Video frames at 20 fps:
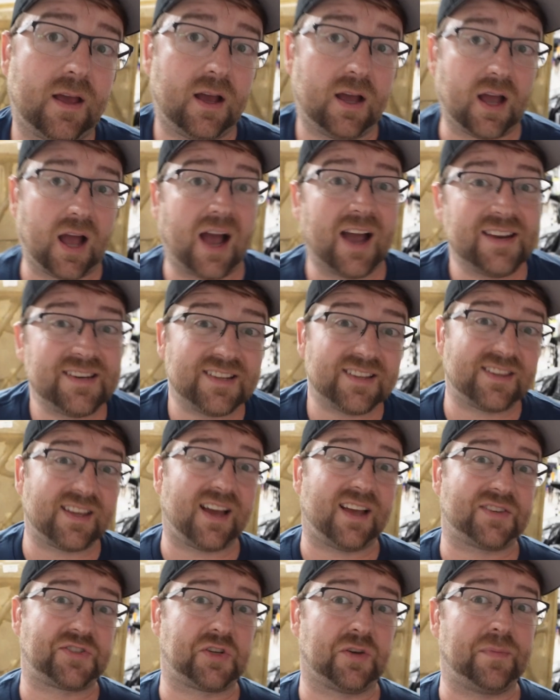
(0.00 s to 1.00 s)
I, I did
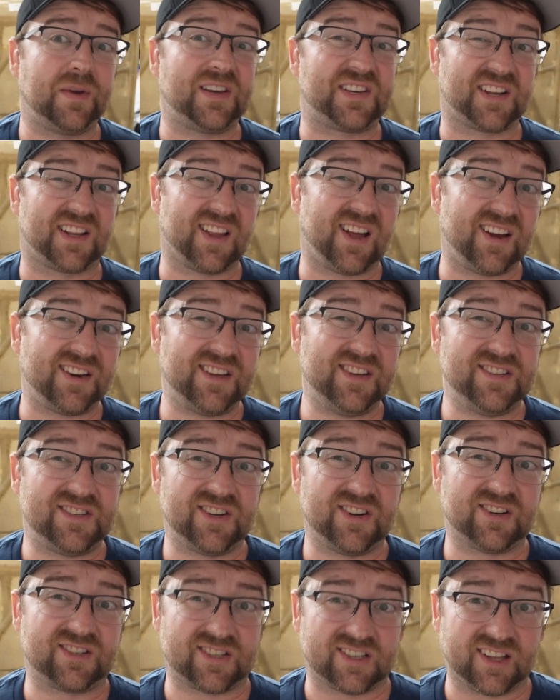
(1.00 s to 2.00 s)
that so it makes it a lot
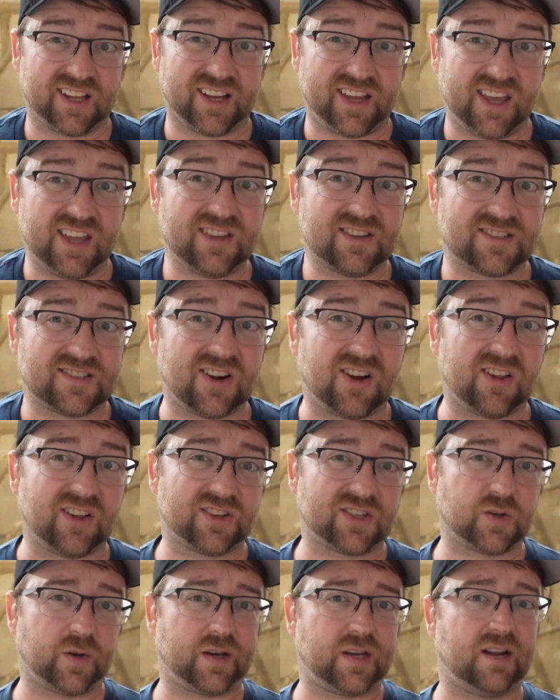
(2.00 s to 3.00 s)
easier to like install
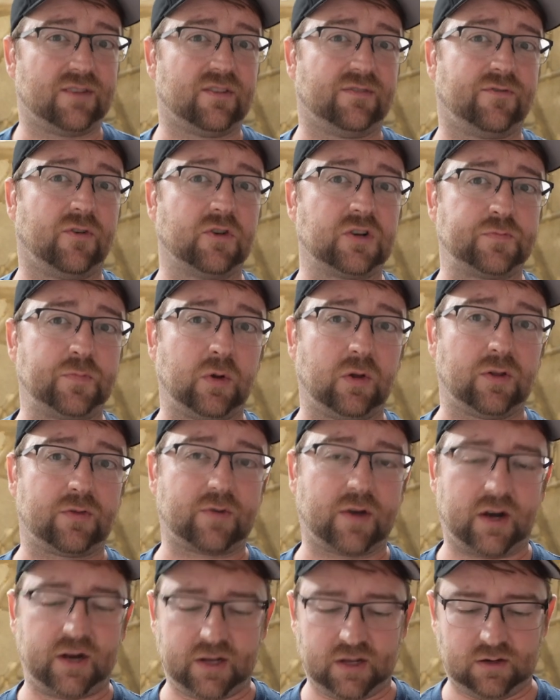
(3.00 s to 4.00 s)
it. So I can have the first bolt
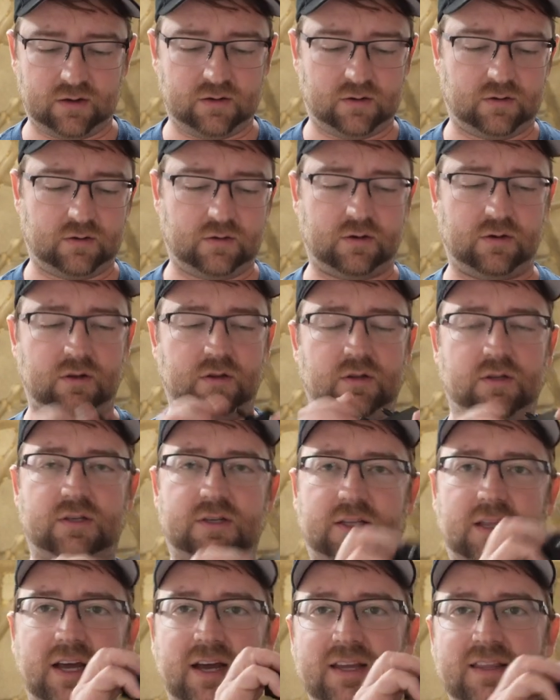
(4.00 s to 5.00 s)
threaded in,
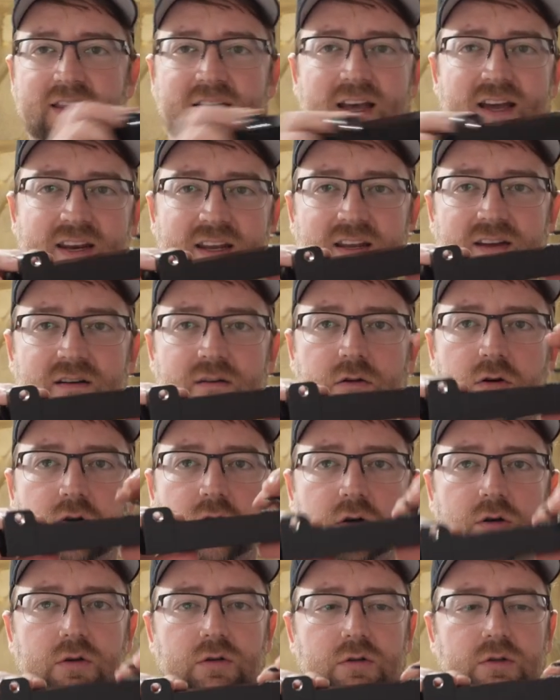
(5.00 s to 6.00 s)
slide that in,
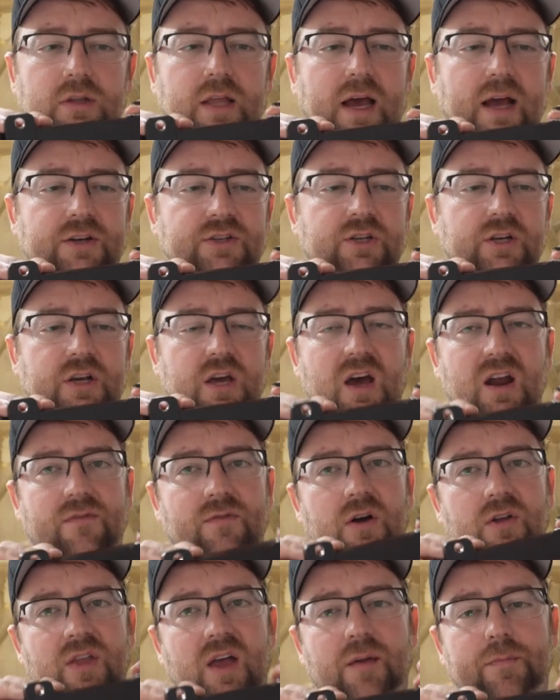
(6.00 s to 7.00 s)
latch it kind of
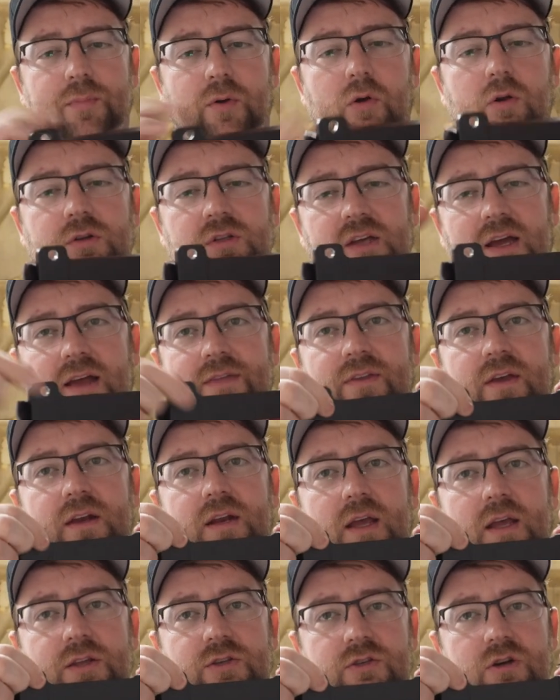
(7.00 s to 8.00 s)
on that bolt, and
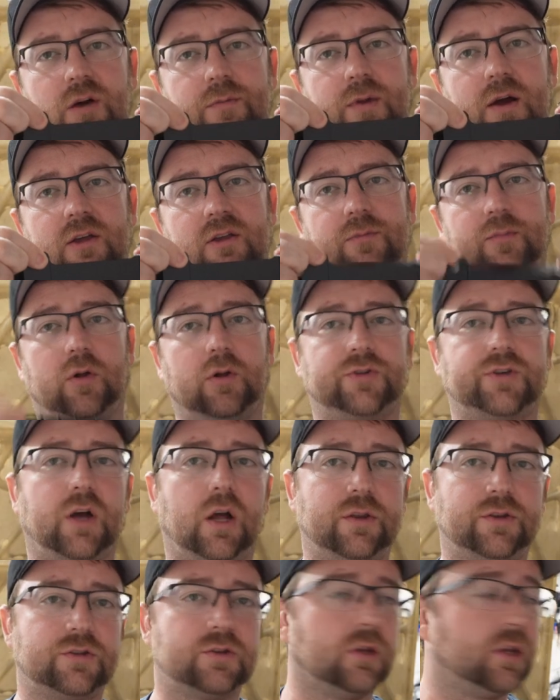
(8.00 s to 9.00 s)
then insert my other bolt
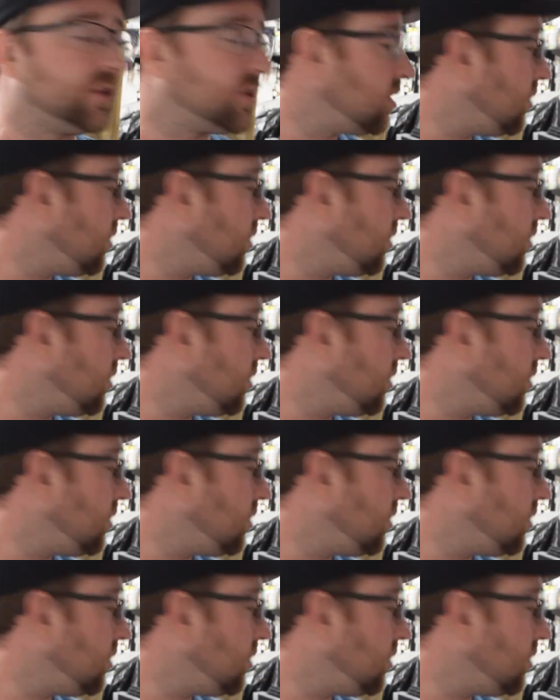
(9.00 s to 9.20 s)
on. So let's